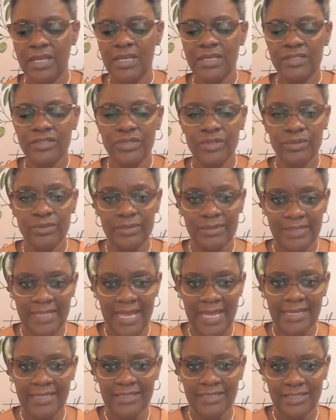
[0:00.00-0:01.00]
So
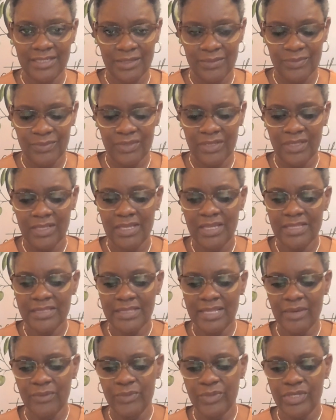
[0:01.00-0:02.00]
that is something
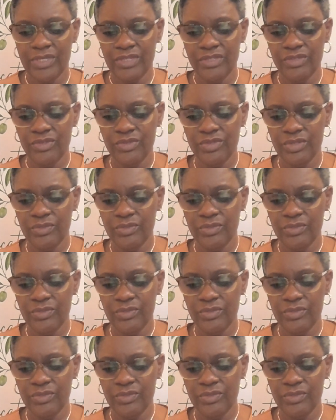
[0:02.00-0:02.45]
that we can use,